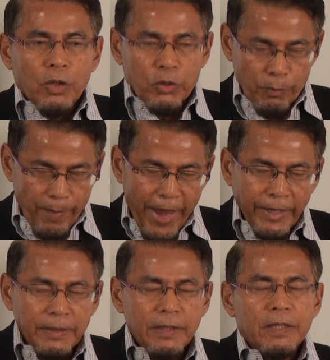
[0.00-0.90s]

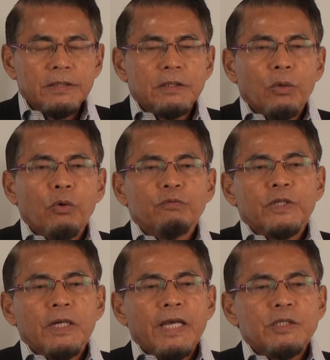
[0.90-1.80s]
humanity as in all, for
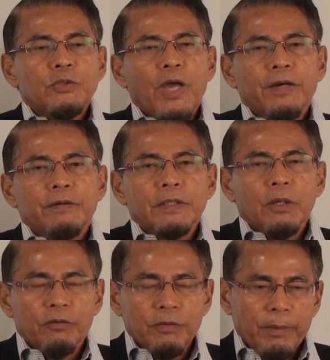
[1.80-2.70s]
the last 300
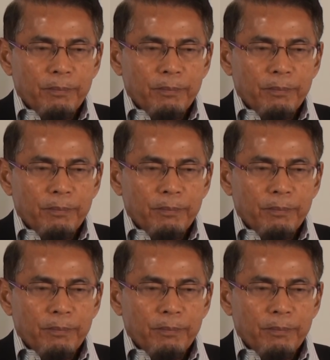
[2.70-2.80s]
of